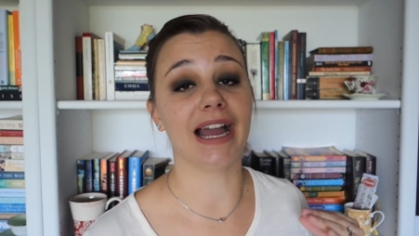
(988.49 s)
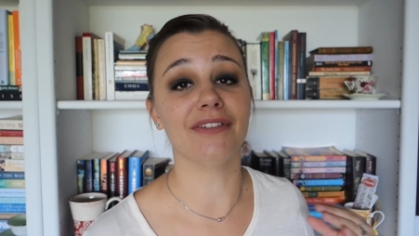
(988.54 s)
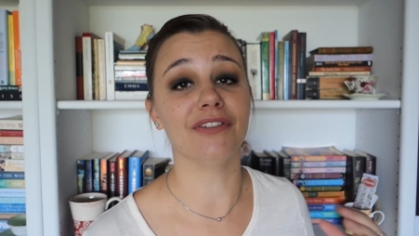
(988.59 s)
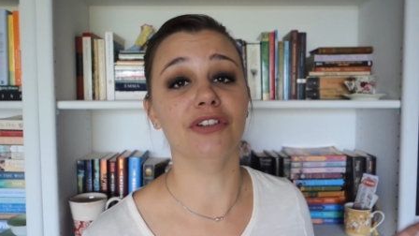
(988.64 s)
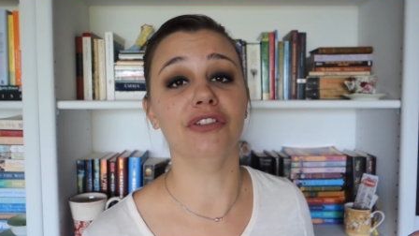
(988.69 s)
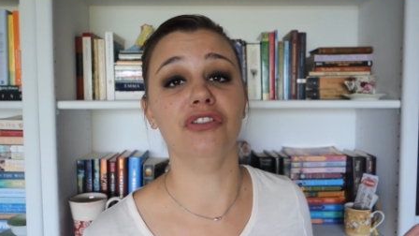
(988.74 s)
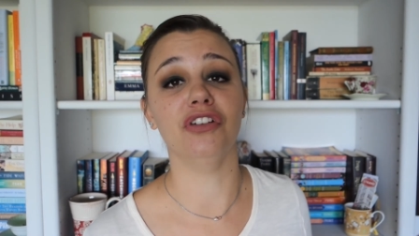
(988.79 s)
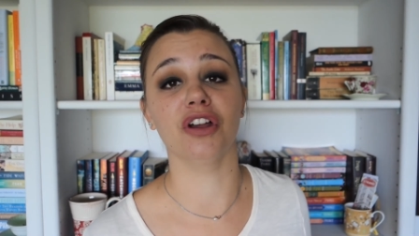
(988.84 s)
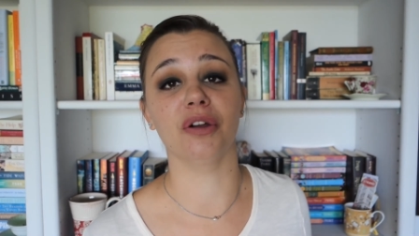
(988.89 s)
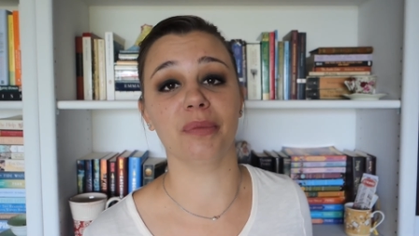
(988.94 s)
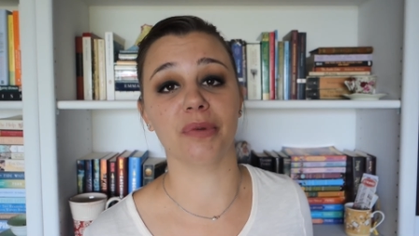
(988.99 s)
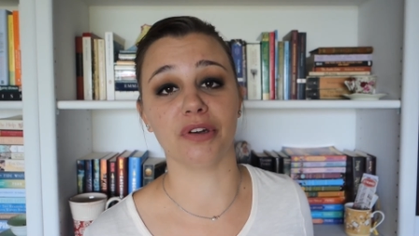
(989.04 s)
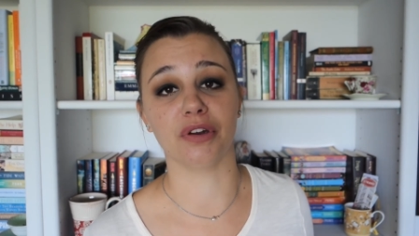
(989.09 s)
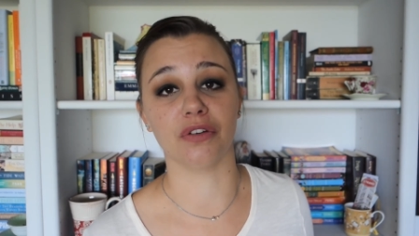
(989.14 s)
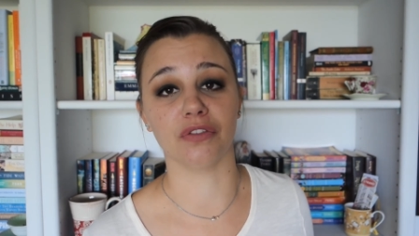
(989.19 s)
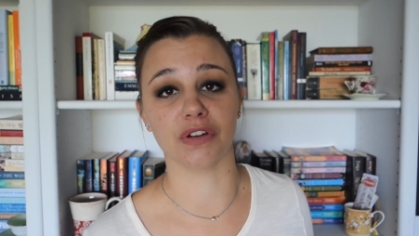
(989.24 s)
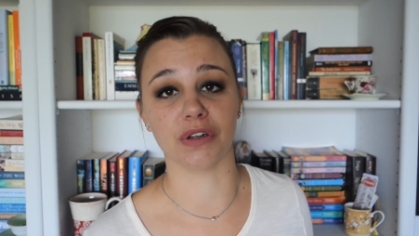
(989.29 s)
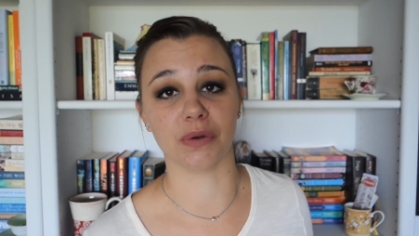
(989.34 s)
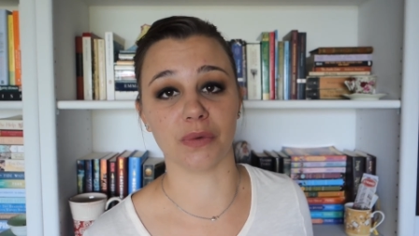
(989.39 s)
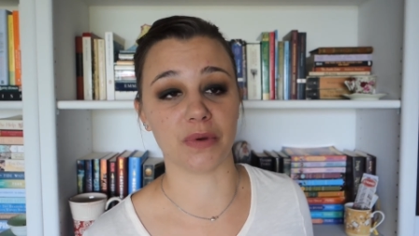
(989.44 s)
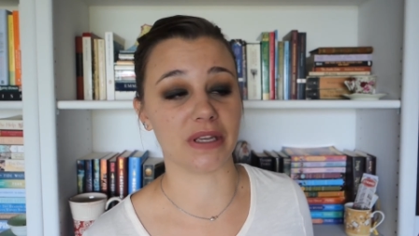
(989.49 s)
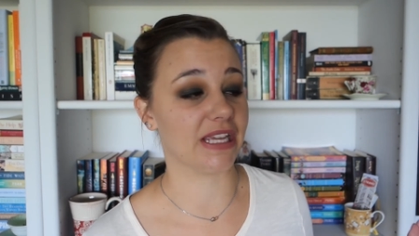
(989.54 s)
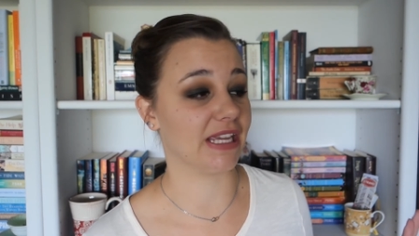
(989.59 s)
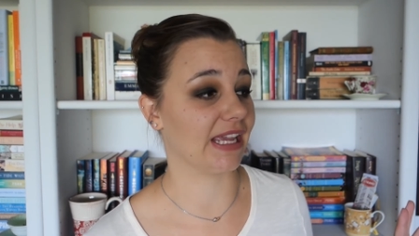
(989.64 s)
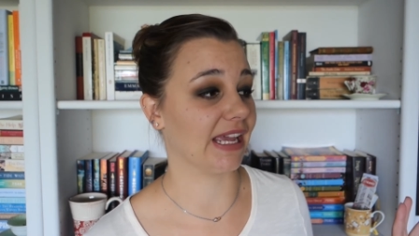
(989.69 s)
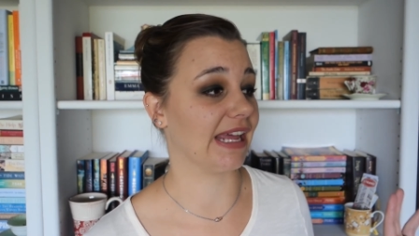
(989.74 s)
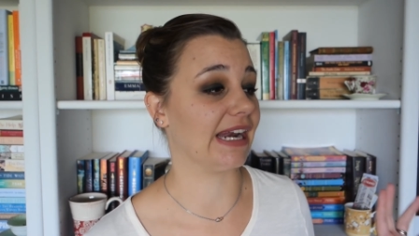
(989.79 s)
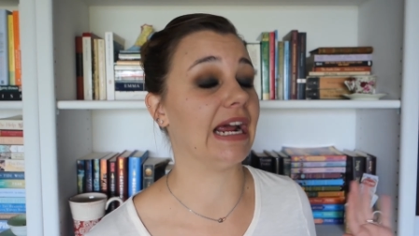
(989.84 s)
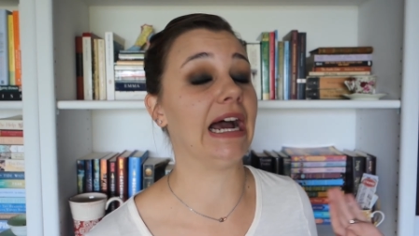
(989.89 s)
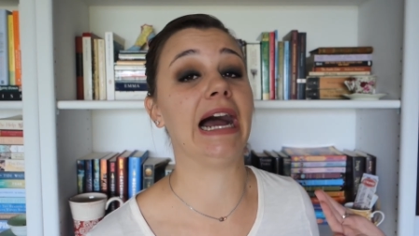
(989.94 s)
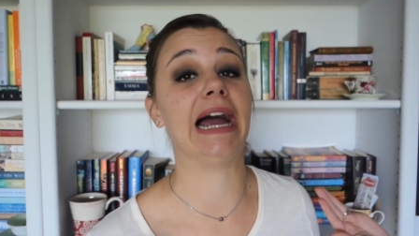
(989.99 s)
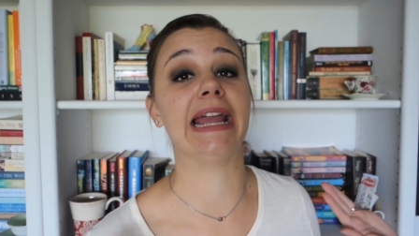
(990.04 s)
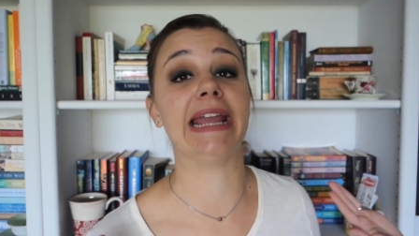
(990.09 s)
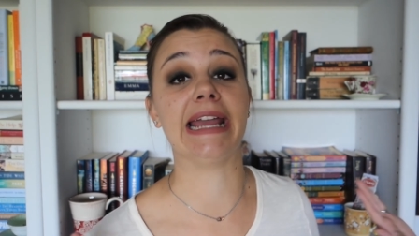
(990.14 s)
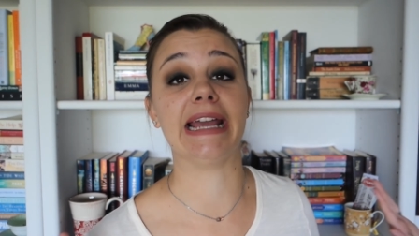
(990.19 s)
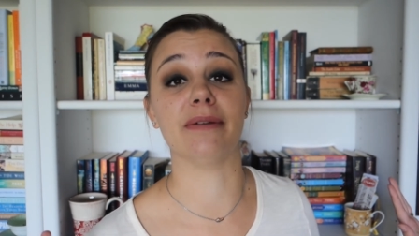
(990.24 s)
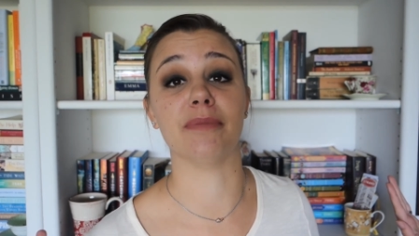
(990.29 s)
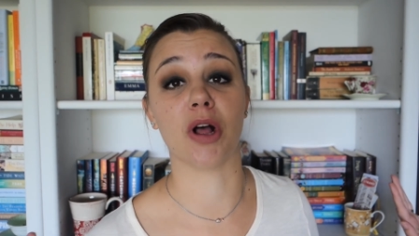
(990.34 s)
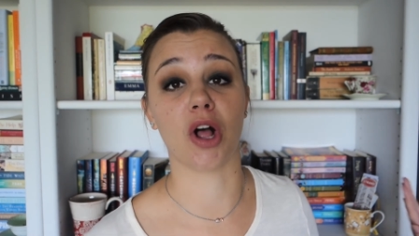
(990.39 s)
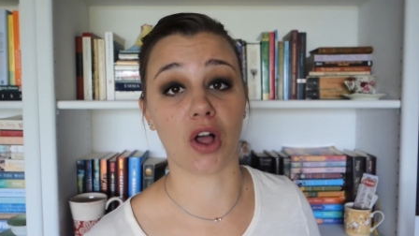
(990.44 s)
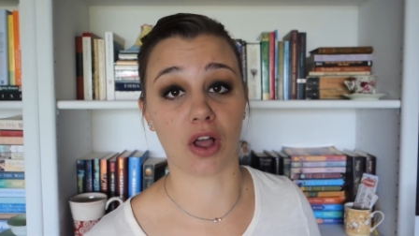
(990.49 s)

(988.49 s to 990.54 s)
I haven't filmed in over a week and I am